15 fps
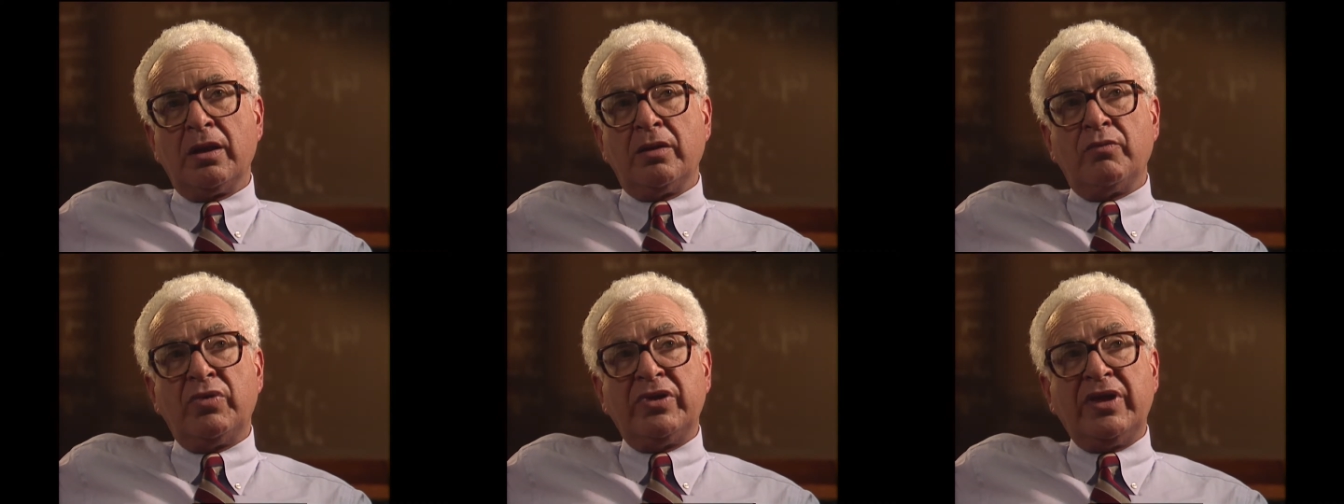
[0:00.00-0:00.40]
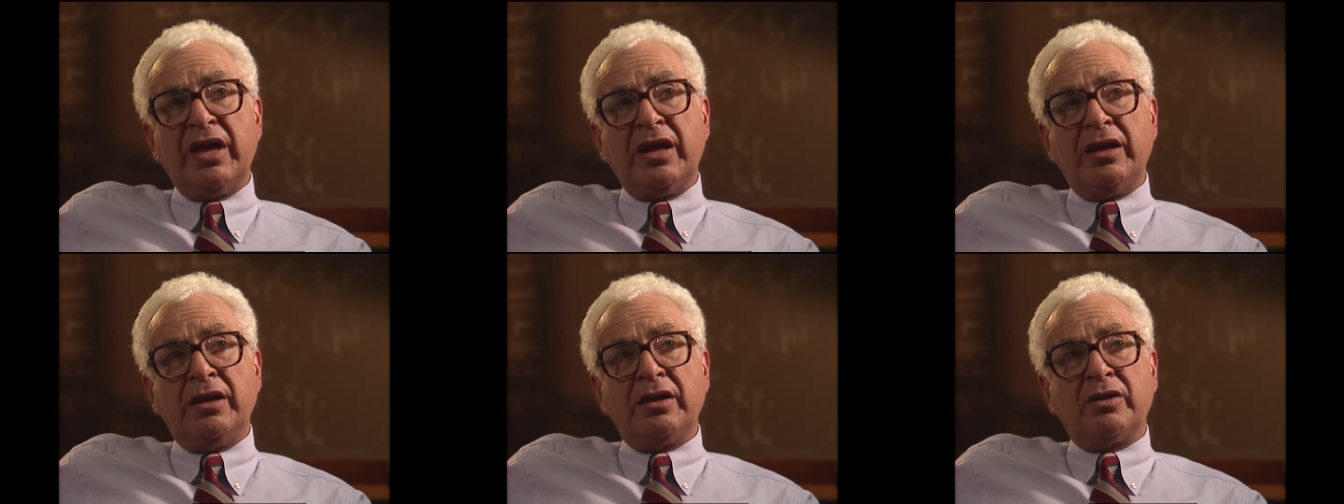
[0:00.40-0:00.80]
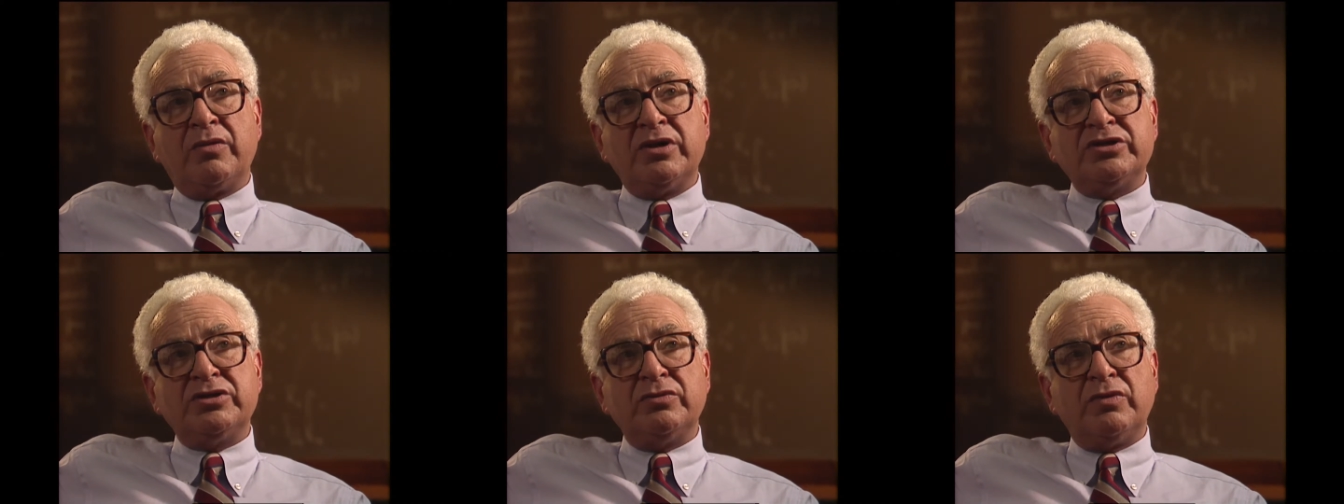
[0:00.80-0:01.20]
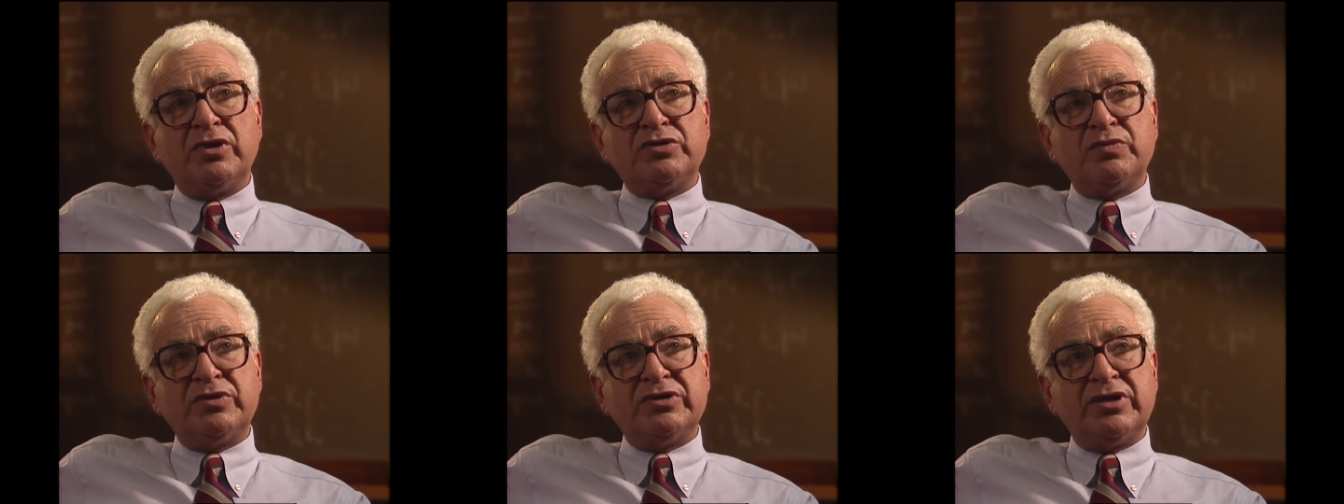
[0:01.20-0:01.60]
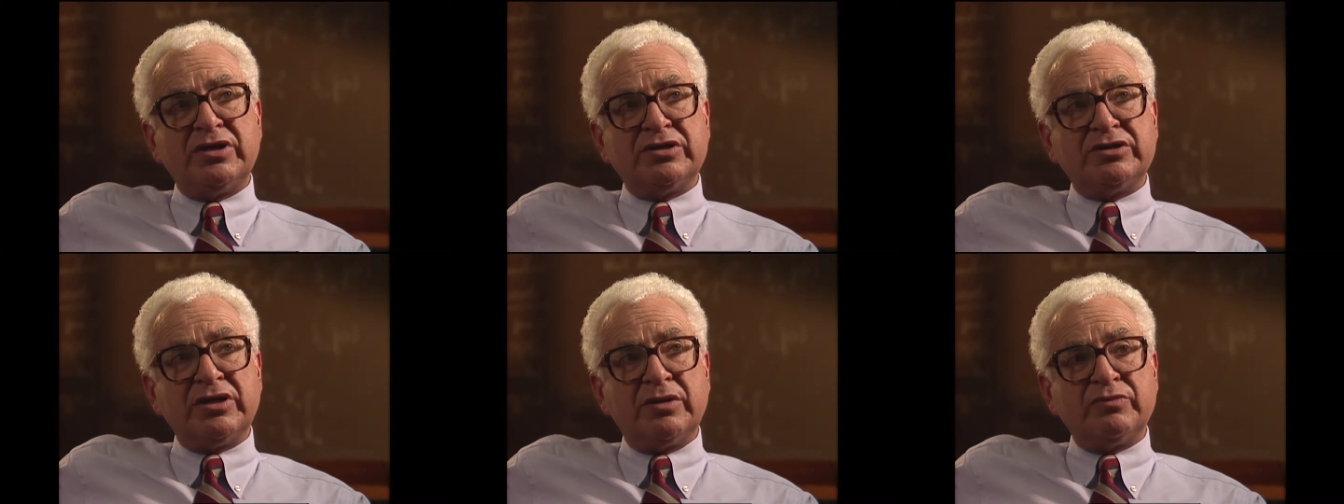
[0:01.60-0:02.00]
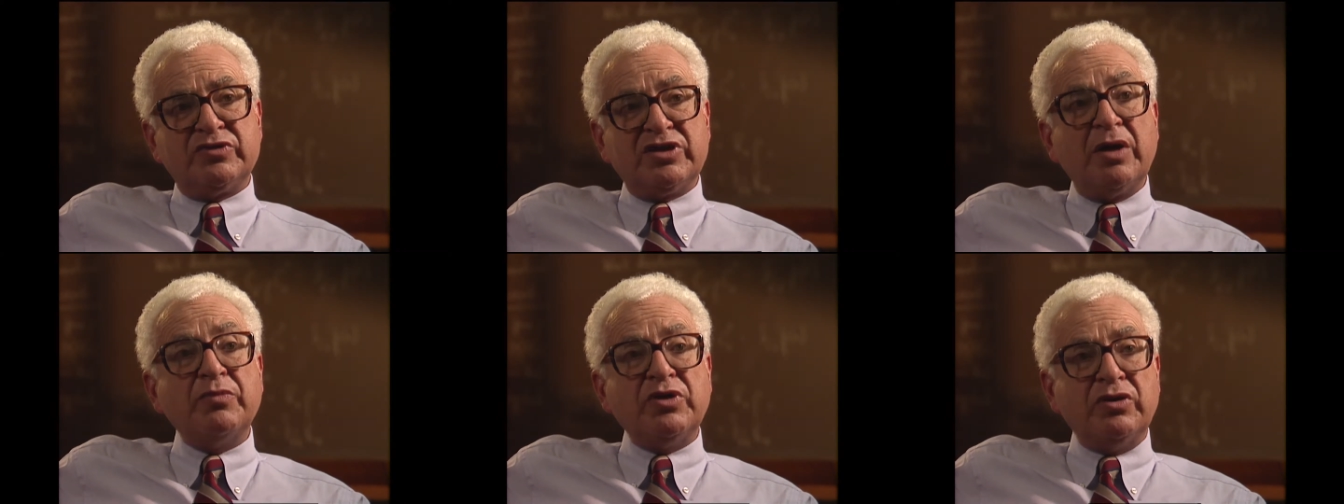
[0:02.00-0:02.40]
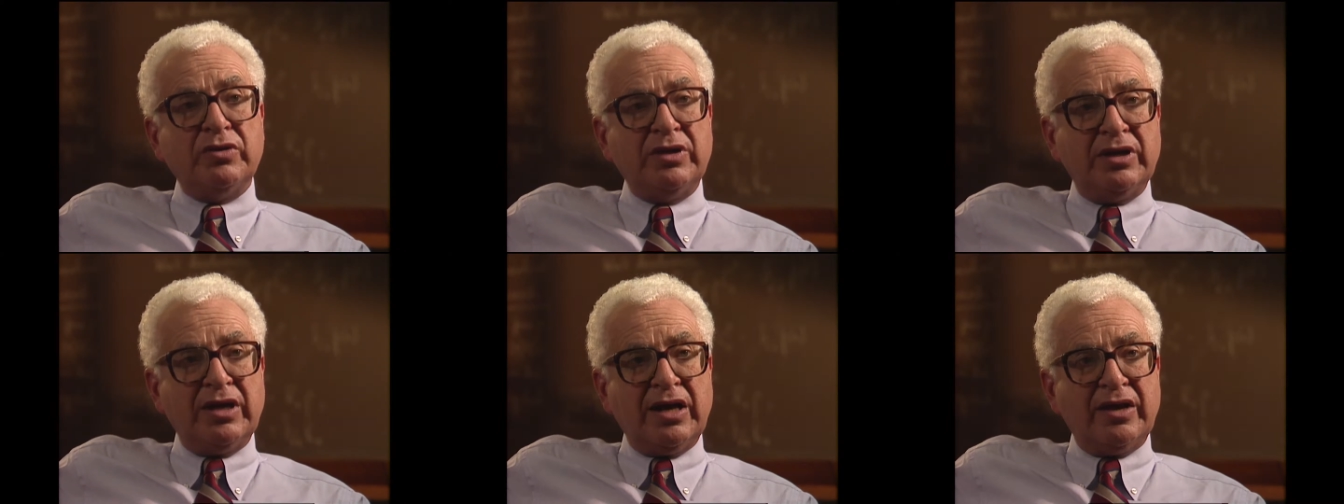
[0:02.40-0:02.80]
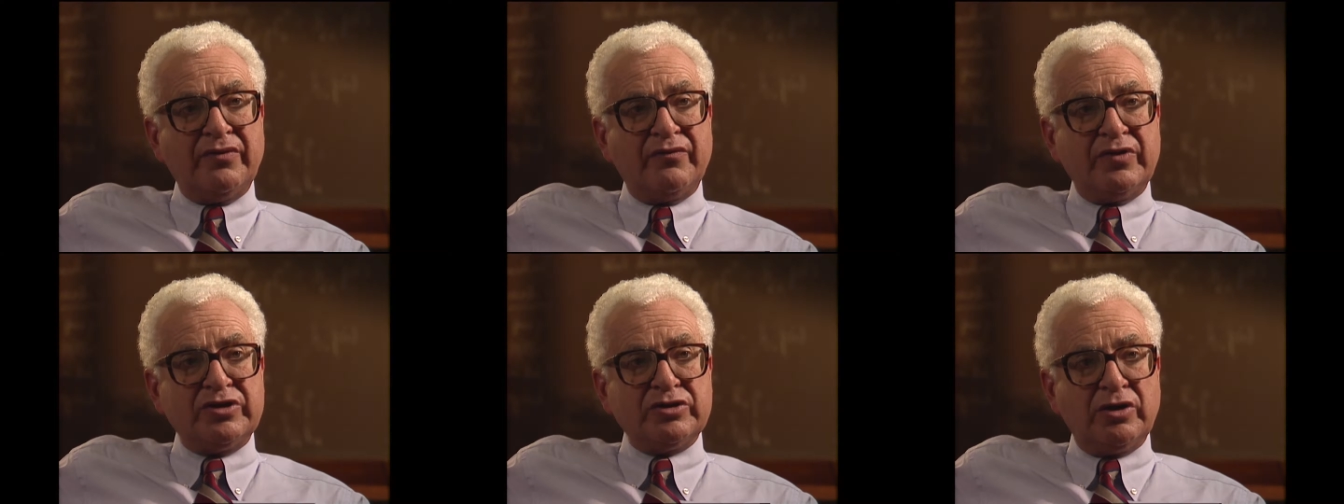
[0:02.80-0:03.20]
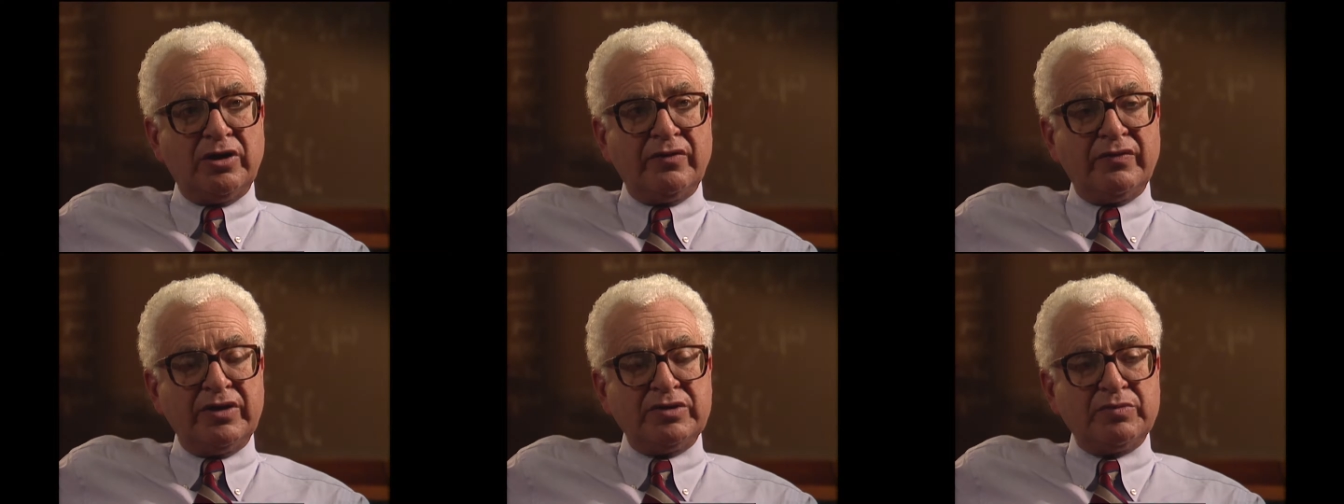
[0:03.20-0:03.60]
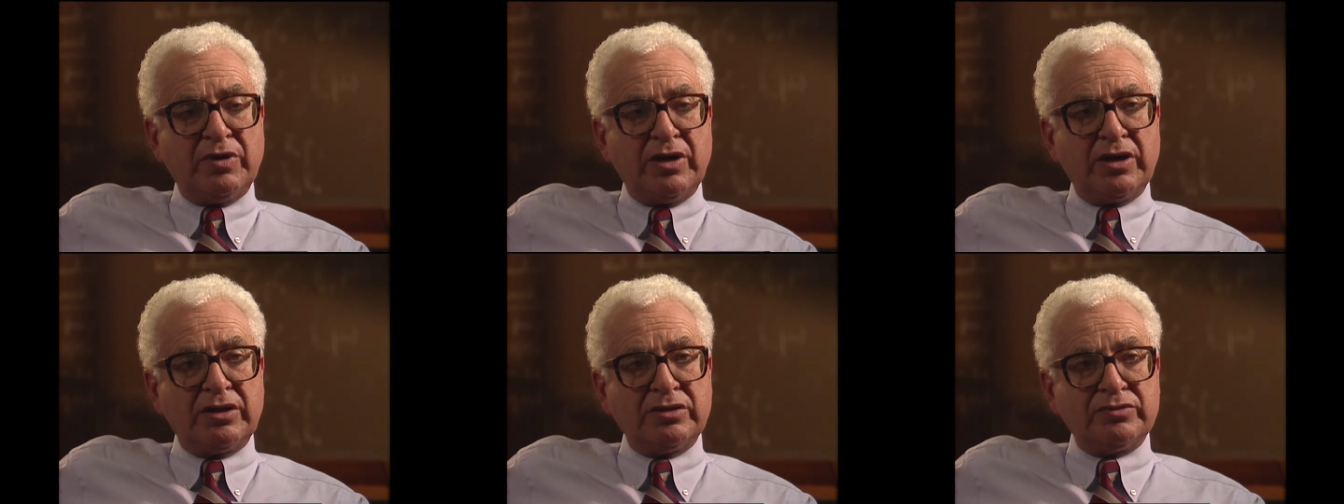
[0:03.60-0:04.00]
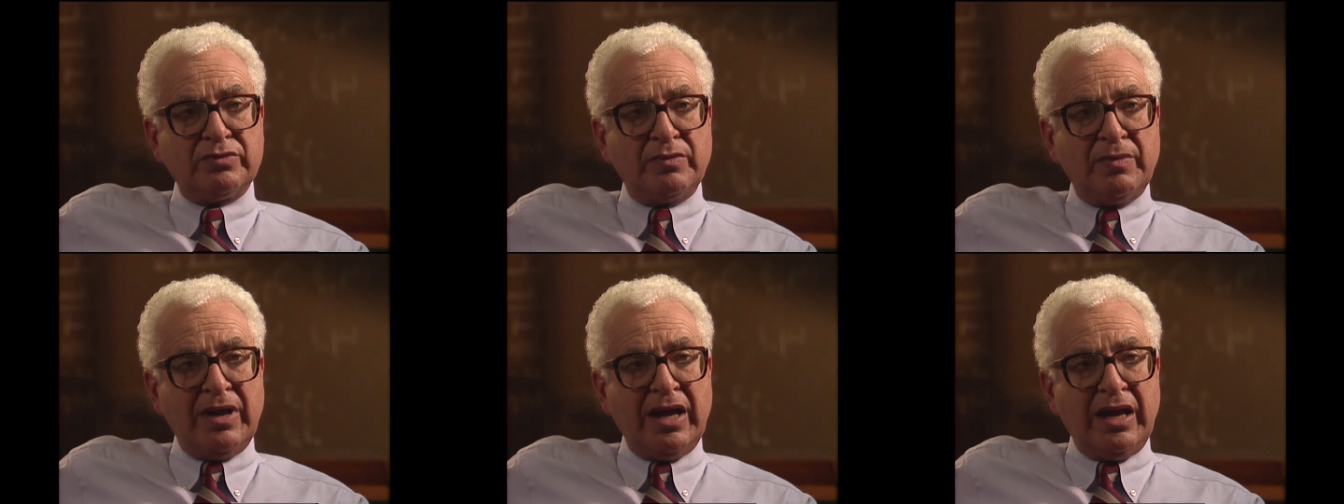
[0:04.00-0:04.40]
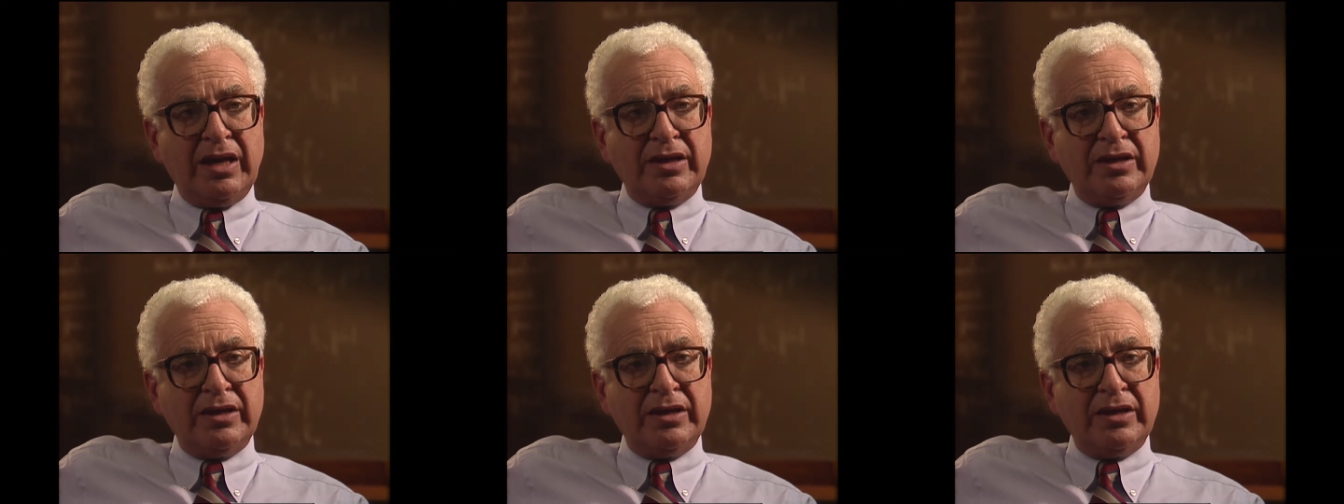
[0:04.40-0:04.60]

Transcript: But then the question was there some subunit out of which all of these particles were made,